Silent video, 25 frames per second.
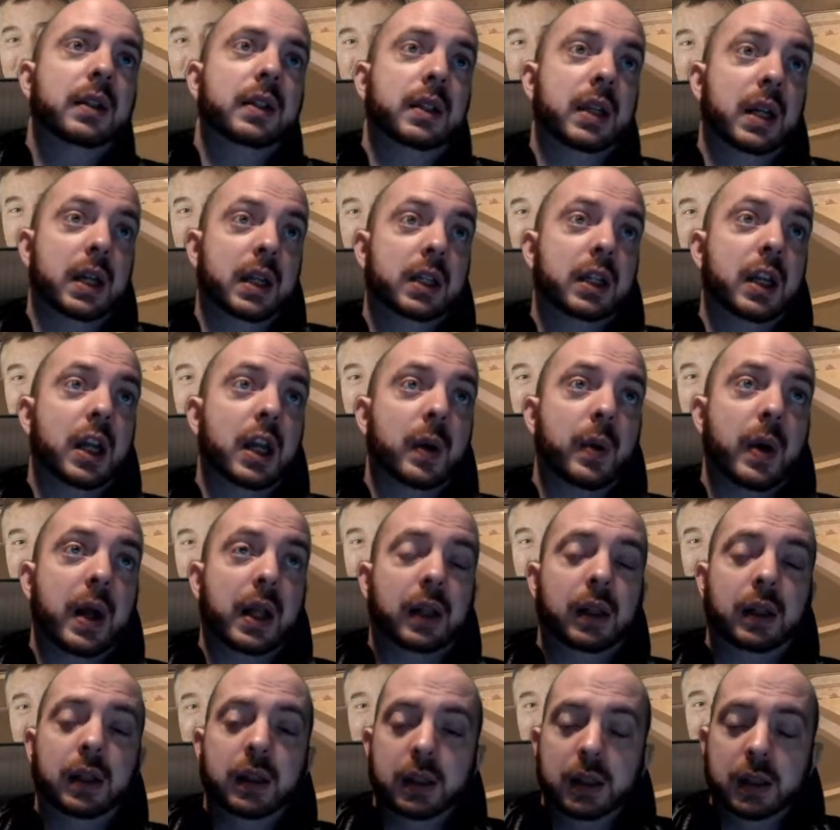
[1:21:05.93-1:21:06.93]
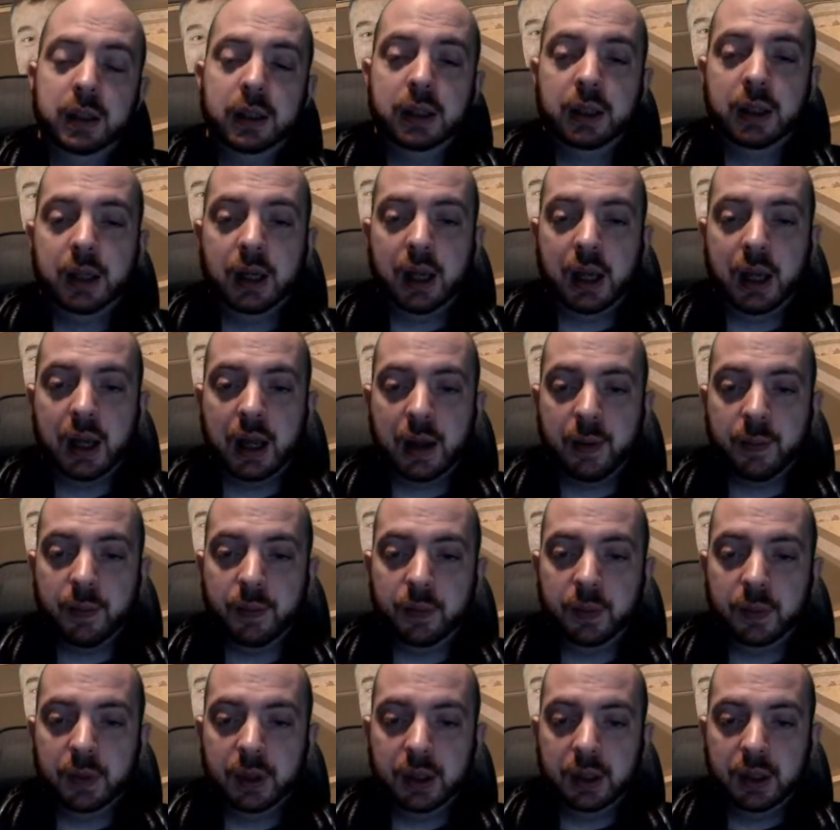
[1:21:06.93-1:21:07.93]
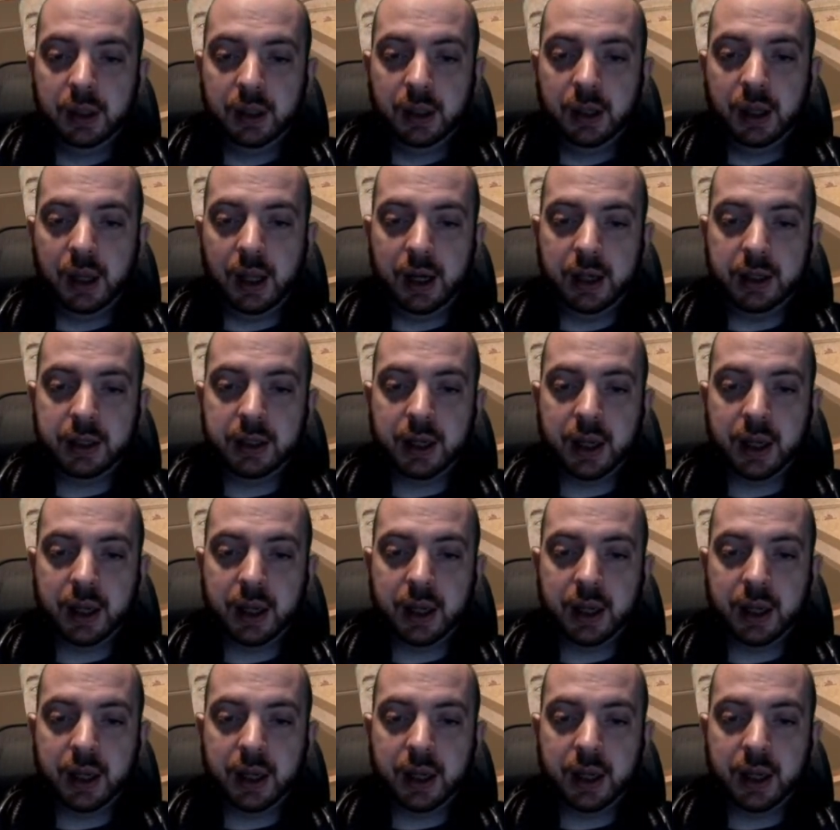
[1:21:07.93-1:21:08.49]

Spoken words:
Zin is doing well. It is.